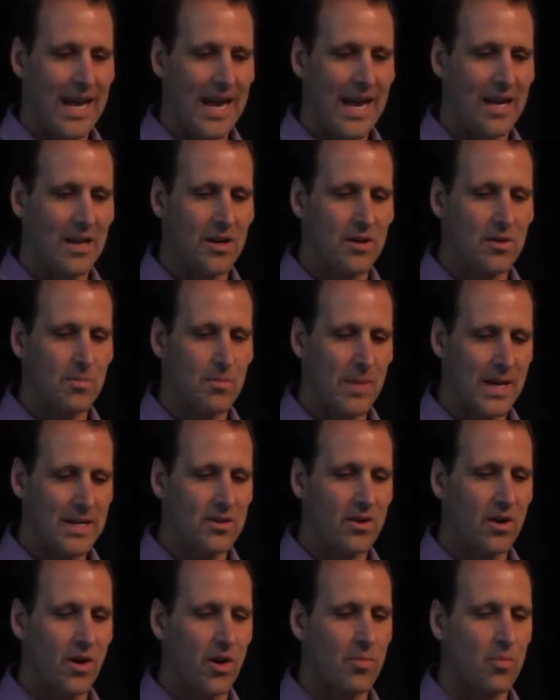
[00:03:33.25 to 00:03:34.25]
And
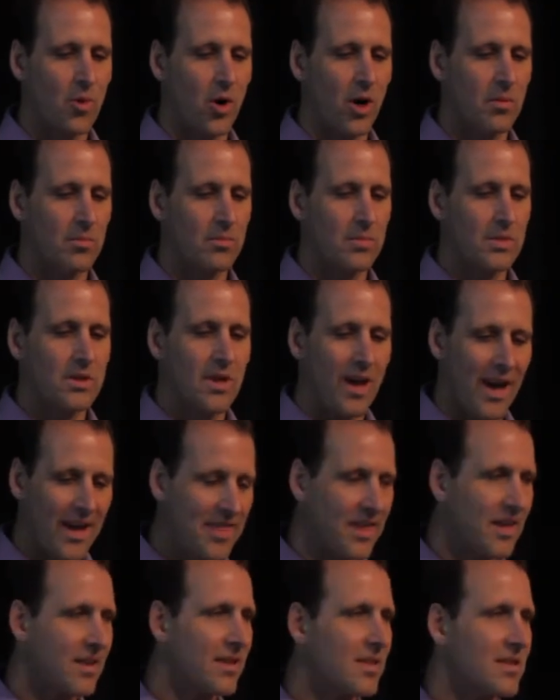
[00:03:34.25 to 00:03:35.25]
mental health problems, I
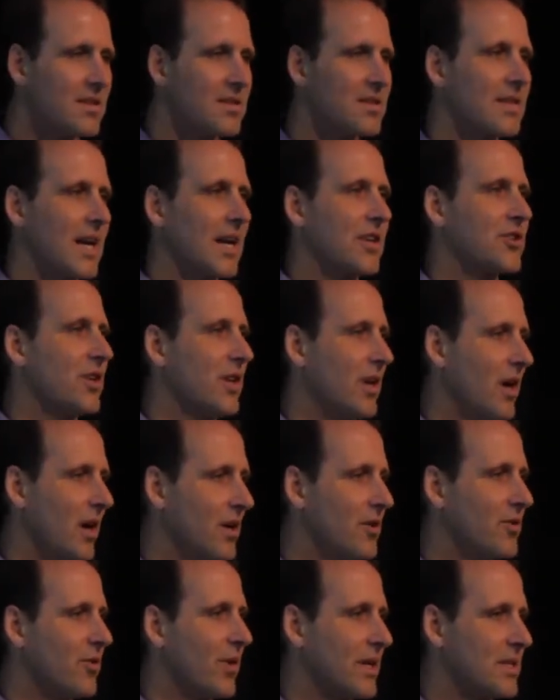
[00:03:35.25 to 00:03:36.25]
think that this is actually an
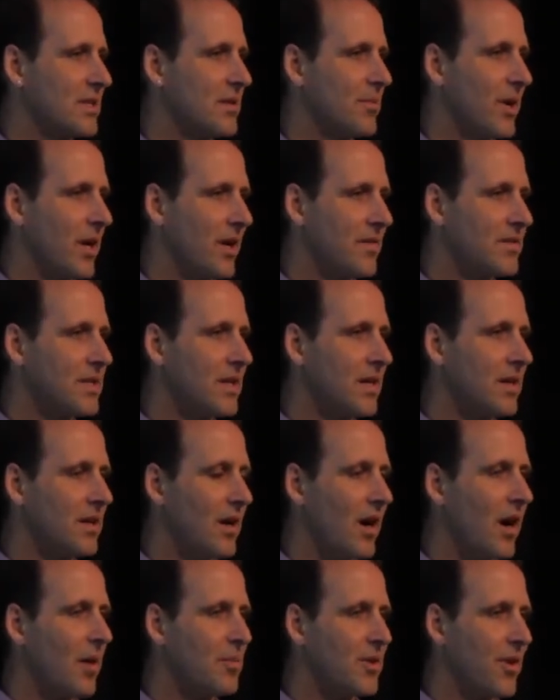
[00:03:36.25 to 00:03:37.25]
underestimate. I've
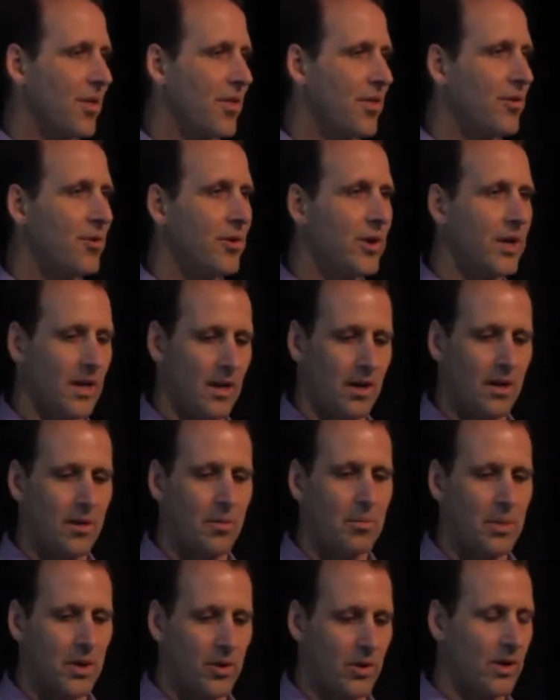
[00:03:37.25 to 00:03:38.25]
seen up to
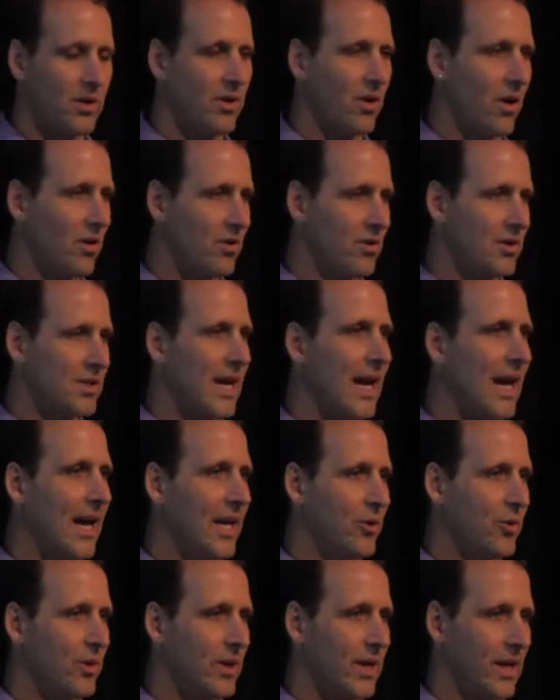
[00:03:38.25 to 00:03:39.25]
$30 billion
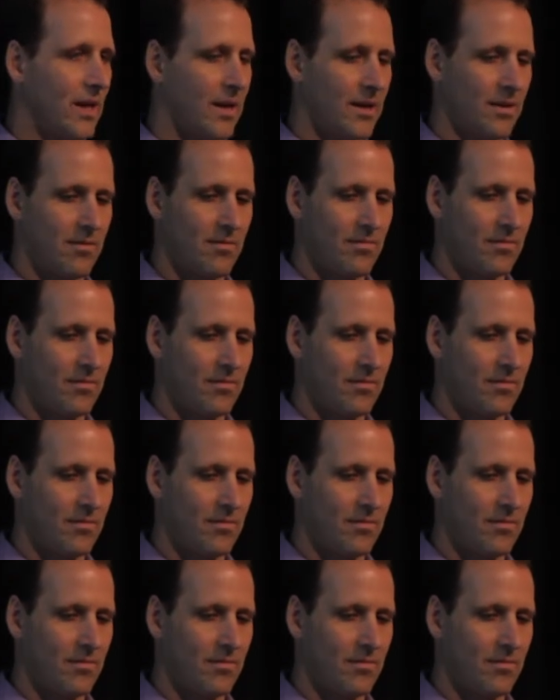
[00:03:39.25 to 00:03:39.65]
annually